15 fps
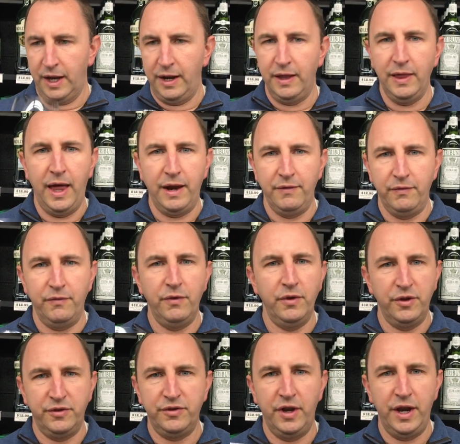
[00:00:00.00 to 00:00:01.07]
a lot of
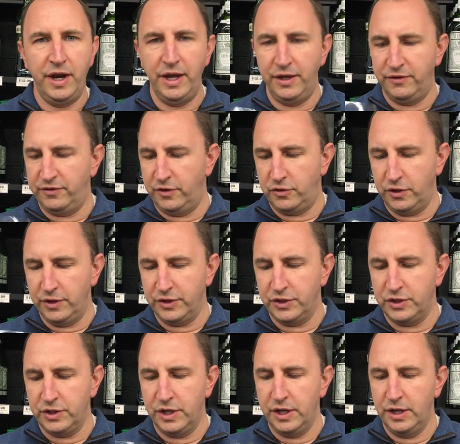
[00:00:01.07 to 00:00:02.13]
acidity,
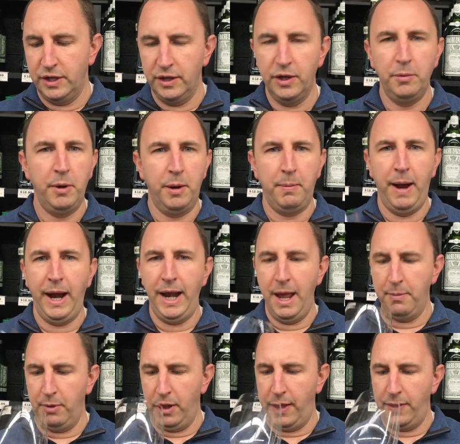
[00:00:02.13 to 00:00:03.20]
citrus, a little bit of
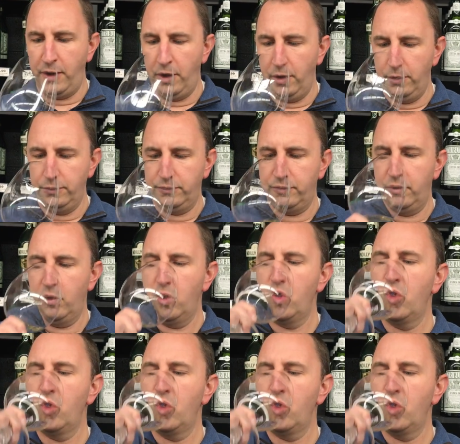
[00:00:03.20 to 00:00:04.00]
pineapple on the nose.